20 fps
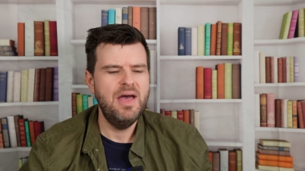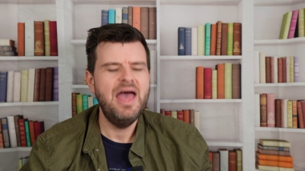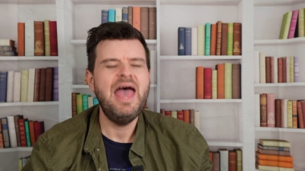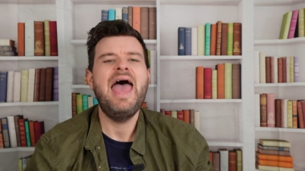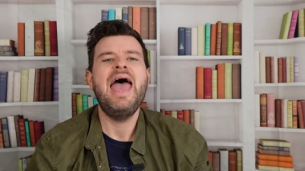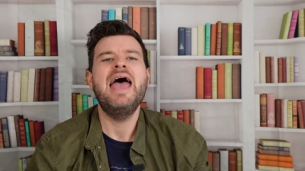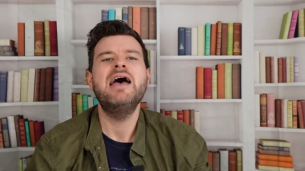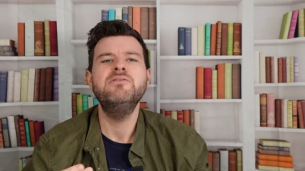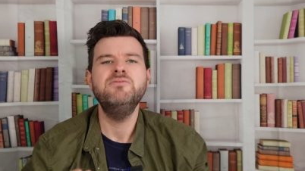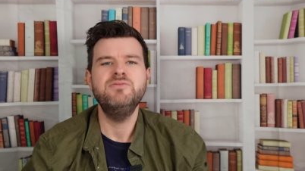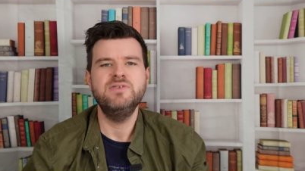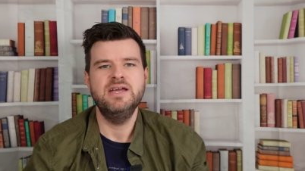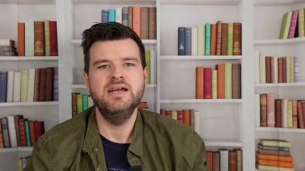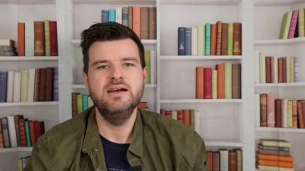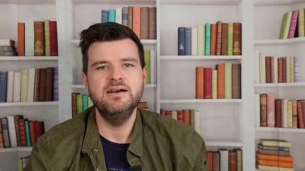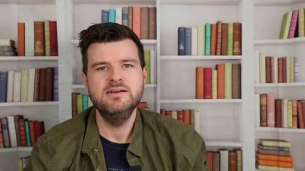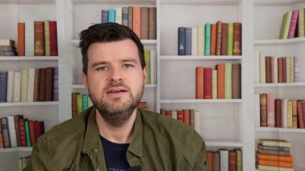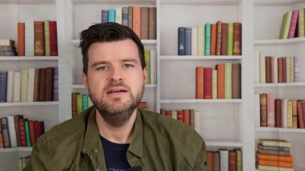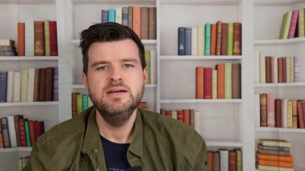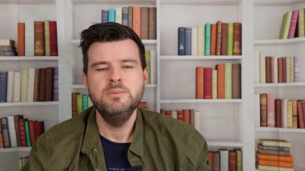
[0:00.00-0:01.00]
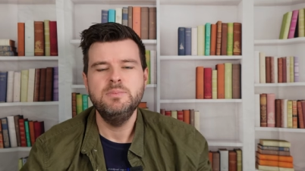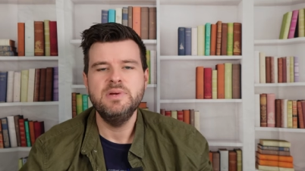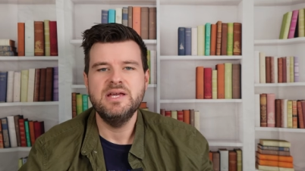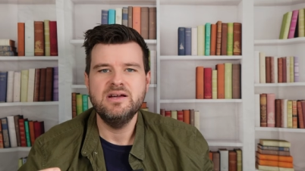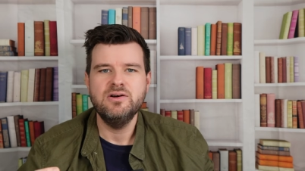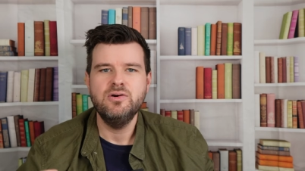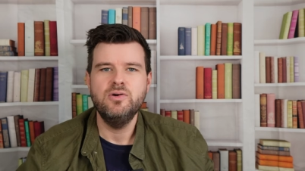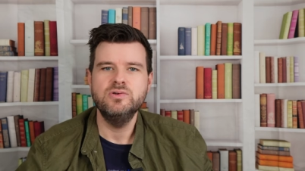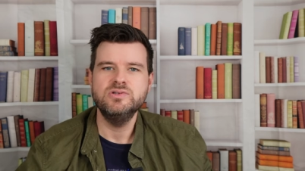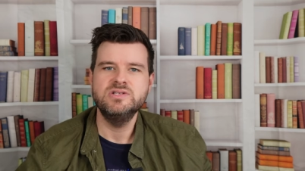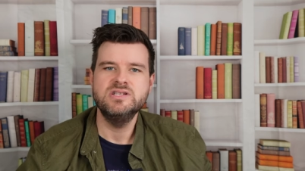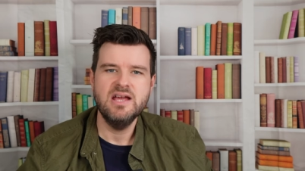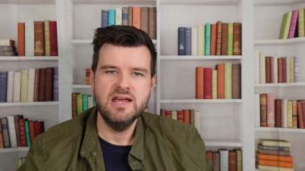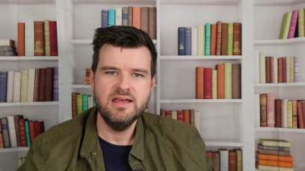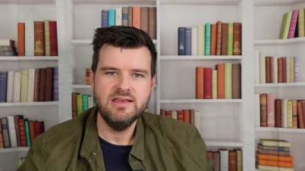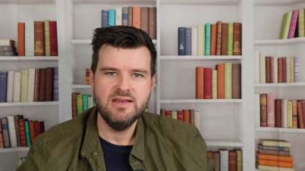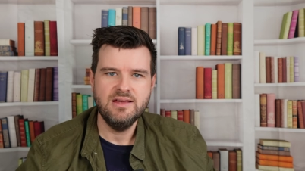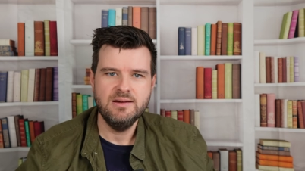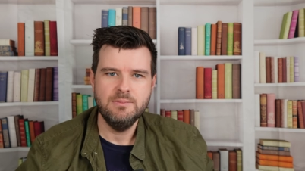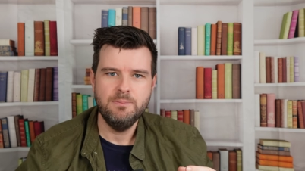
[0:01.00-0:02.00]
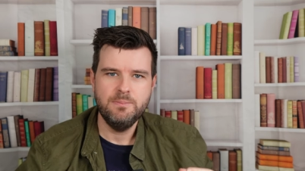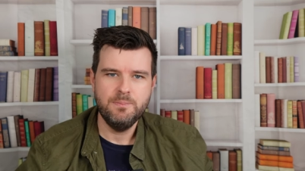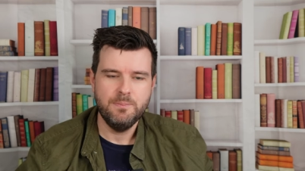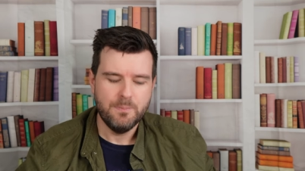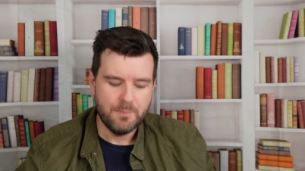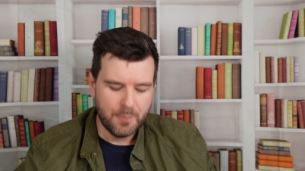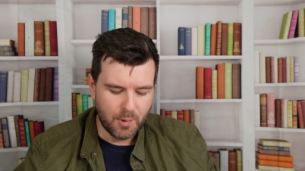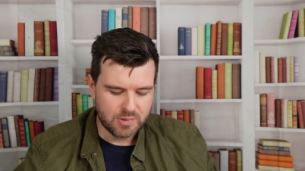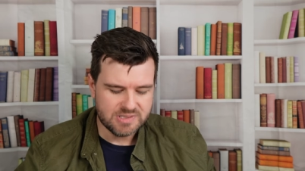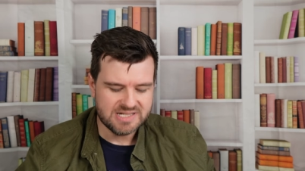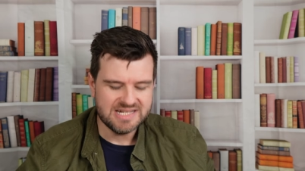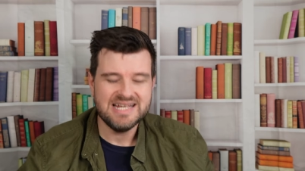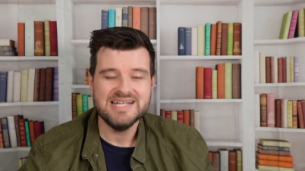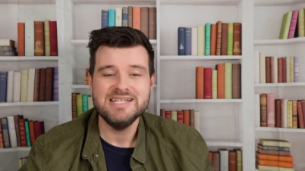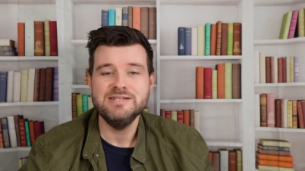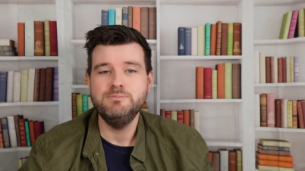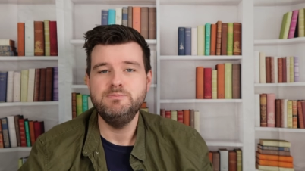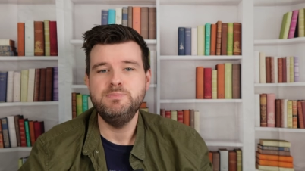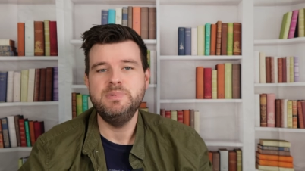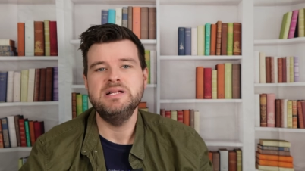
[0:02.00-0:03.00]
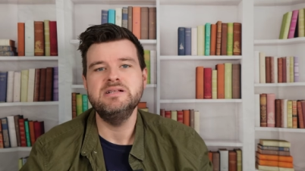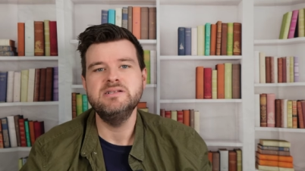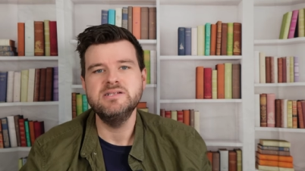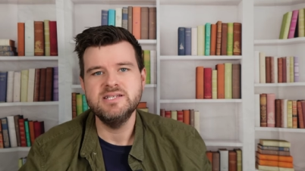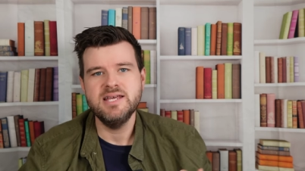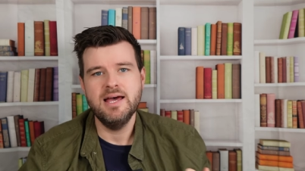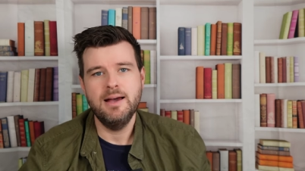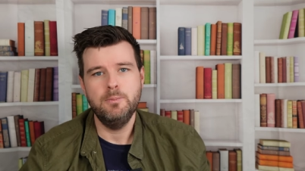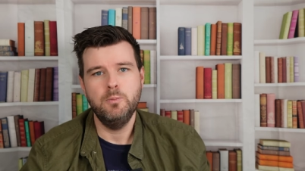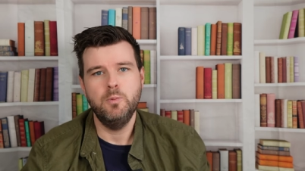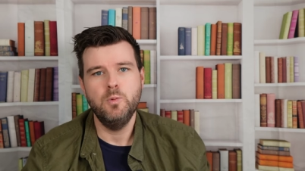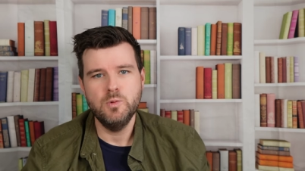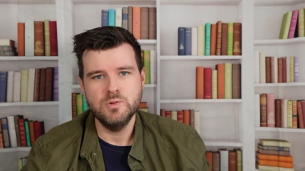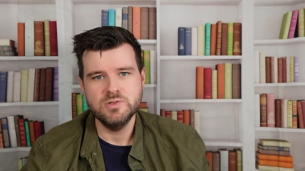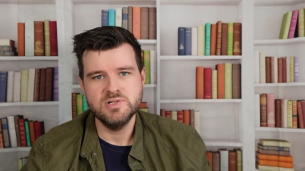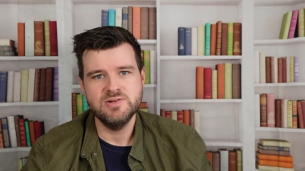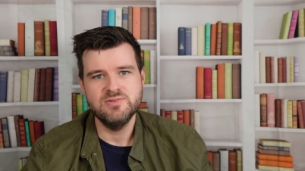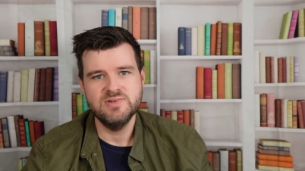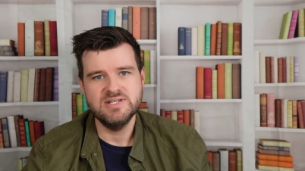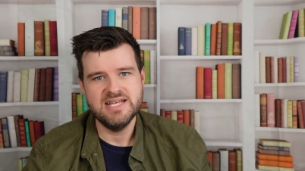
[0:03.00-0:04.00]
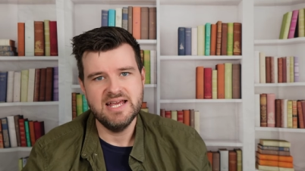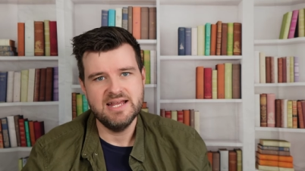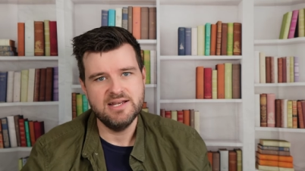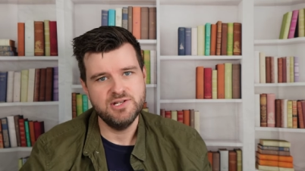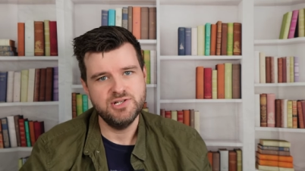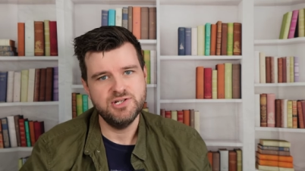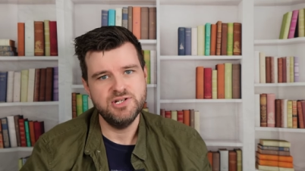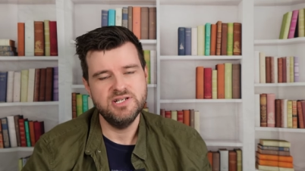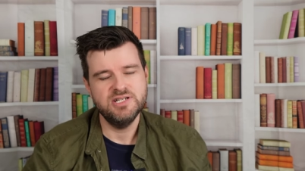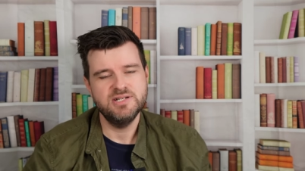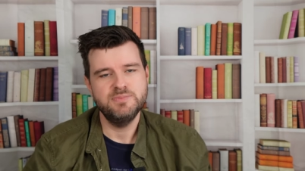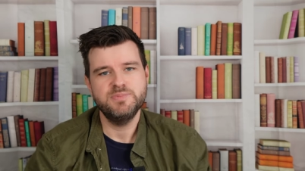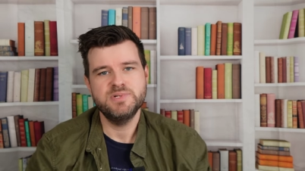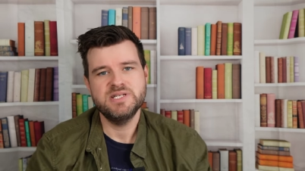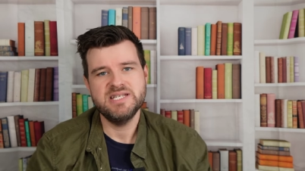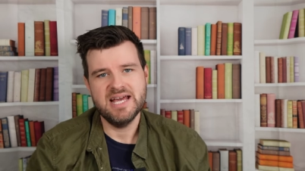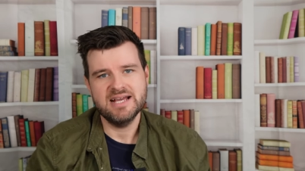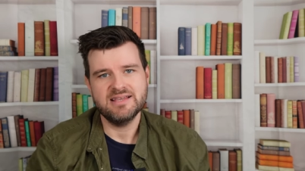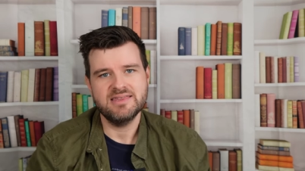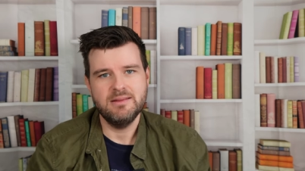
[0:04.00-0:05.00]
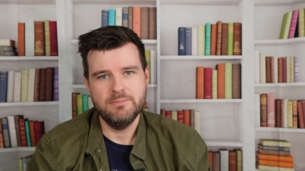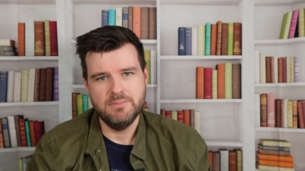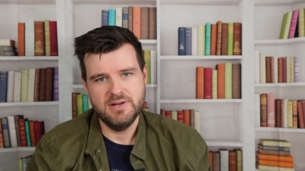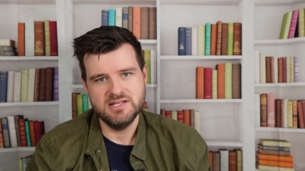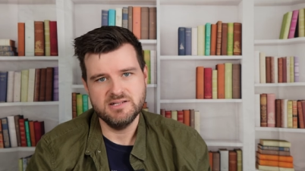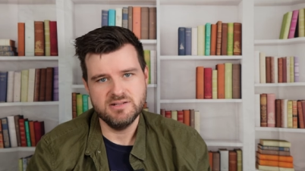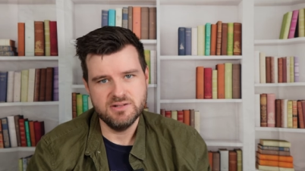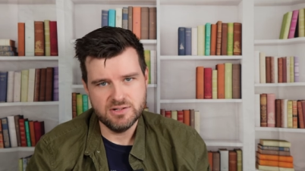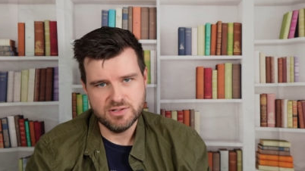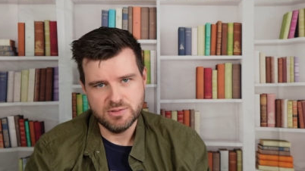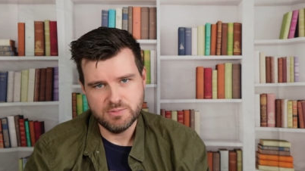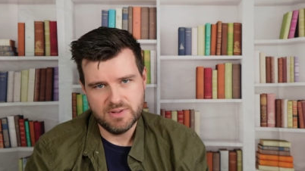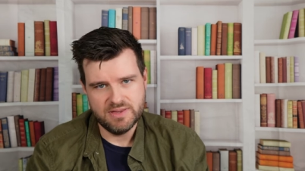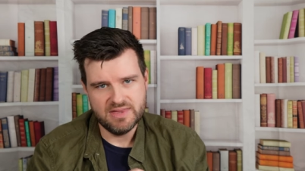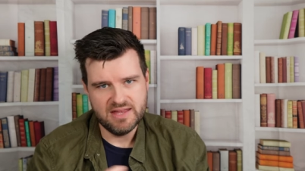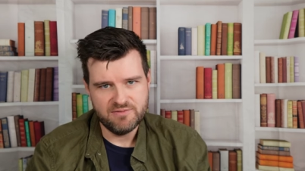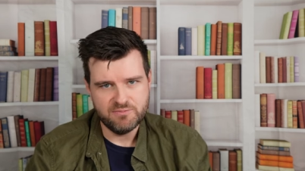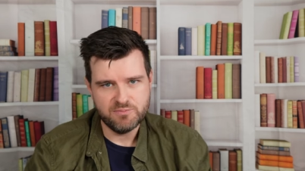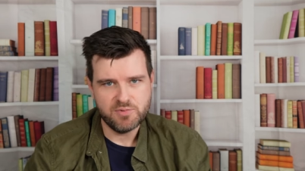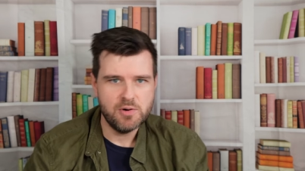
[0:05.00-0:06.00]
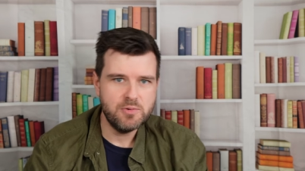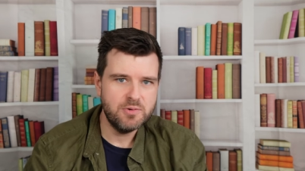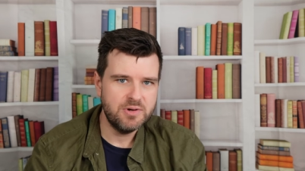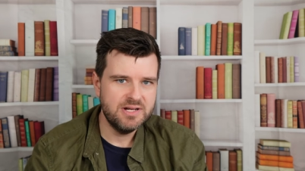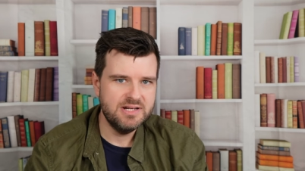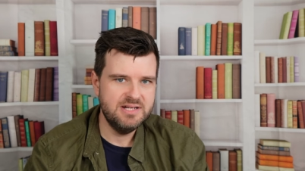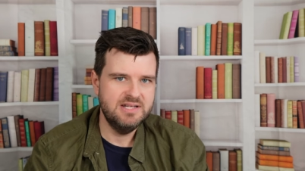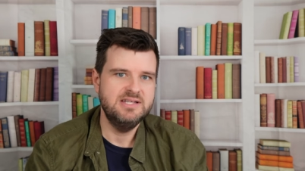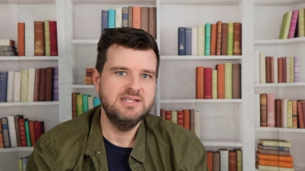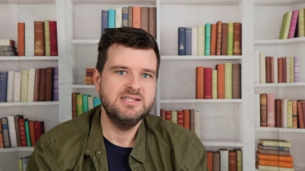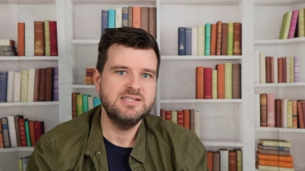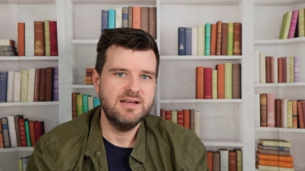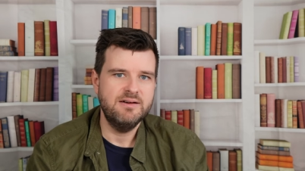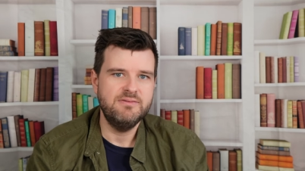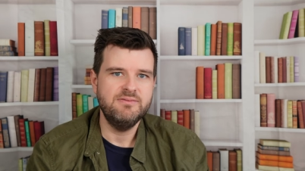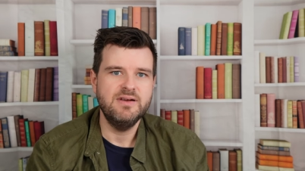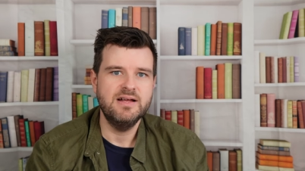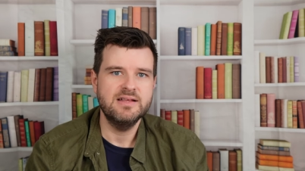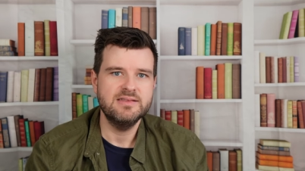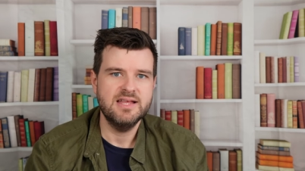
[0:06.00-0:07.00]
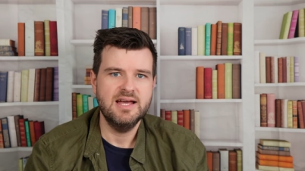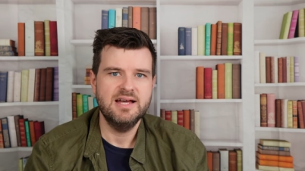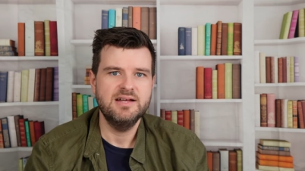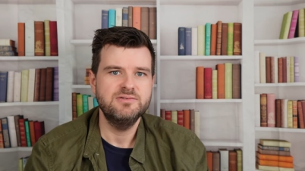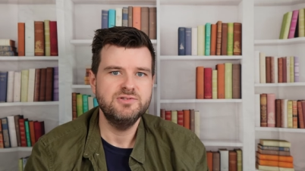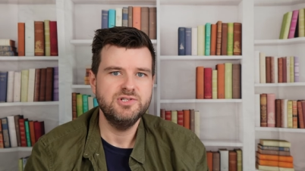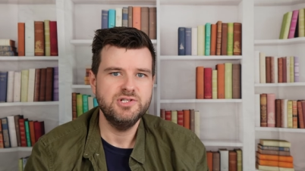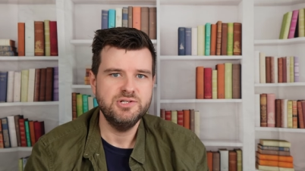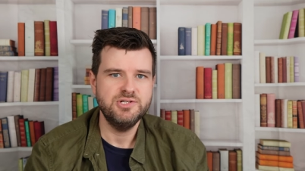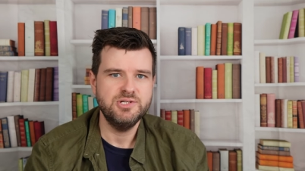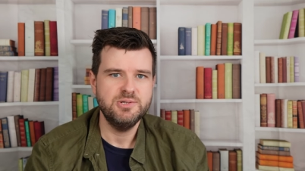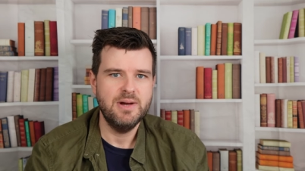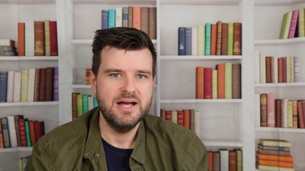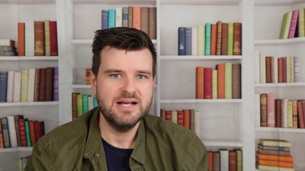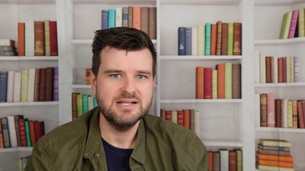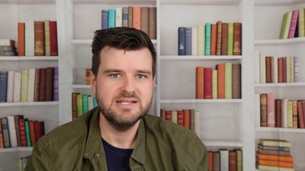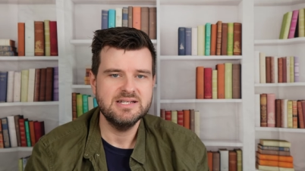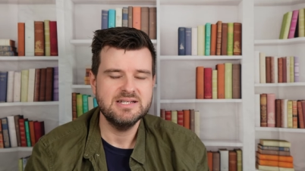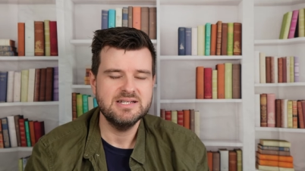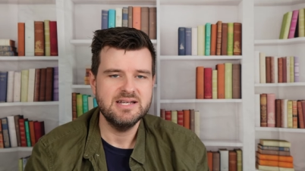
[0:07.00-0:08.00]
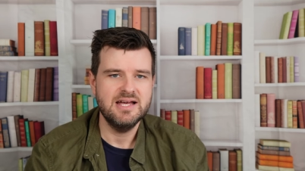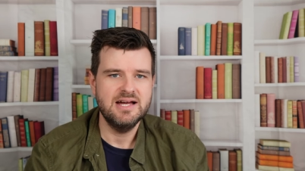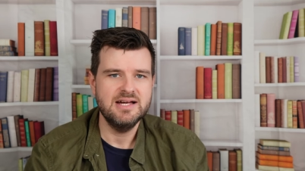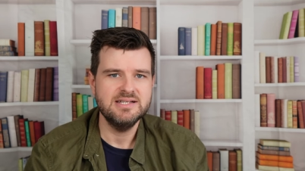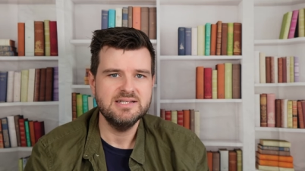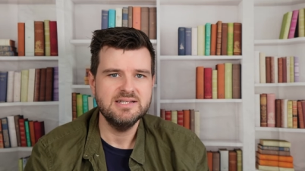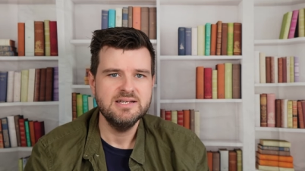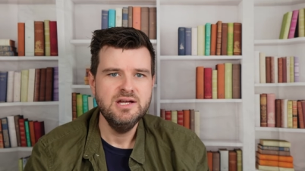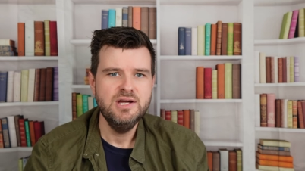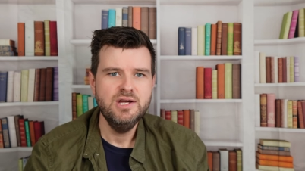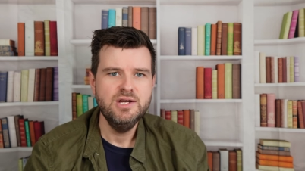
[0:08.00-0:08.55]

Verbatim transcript: heavier, because your body has built up water retention to protect the muscles when they've broken and stuff like that due to exercise.